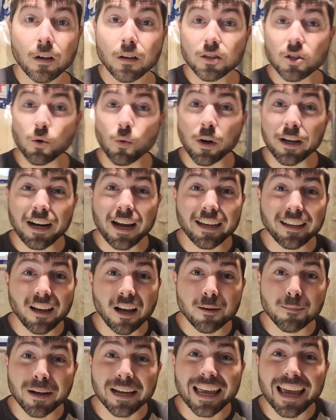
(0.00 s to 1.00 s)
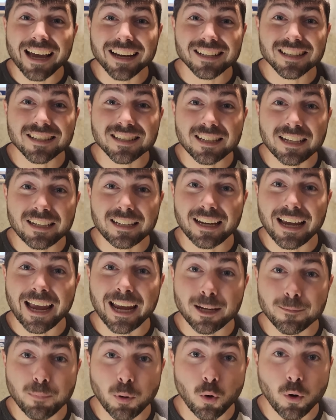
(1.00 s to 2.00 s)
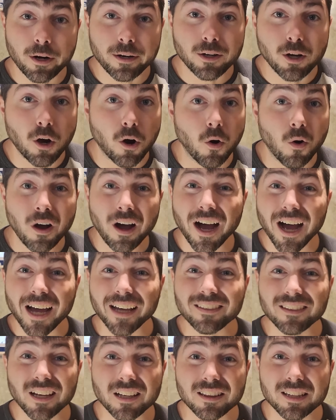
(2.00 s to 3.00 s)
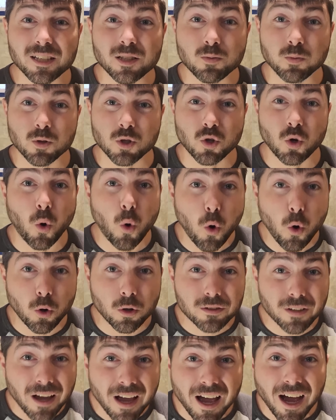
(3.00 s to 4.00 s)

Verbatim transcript: So when I got my XC 8.0, I thought this was gold.